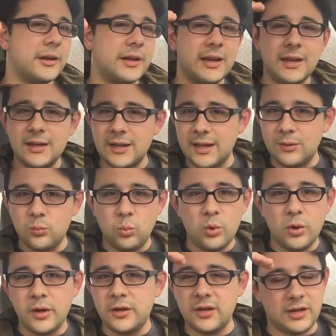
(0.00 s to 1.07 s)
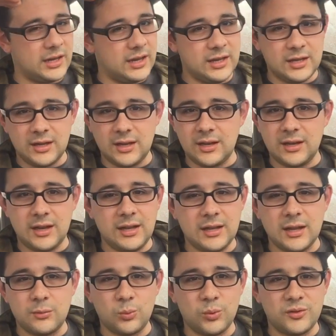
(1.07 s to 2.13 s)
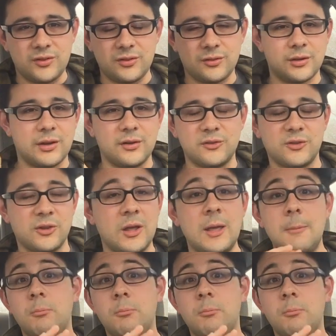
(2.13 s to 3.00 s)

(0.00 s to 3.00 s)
It ain't Ed Wood, it ain't Edward Scissorhands,